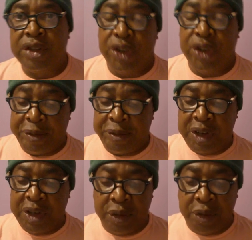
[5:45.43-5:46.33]
So they're
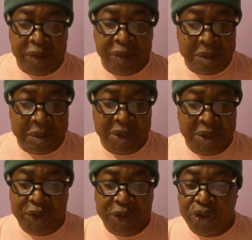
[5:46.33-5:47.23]
dividing off
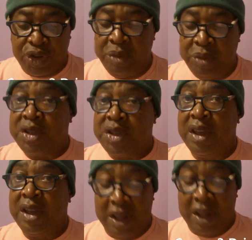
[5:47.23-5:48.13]
people into groups,
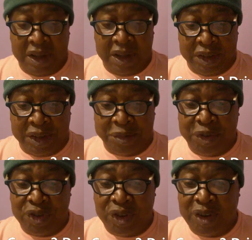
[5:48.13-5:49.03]

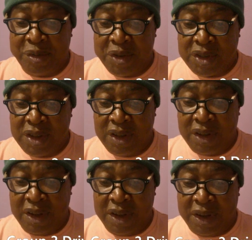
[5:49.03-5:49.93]
different drivers.
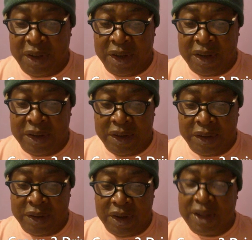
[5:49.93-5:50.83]

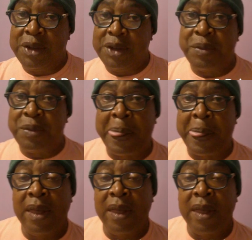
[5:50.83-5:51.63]
Now listen,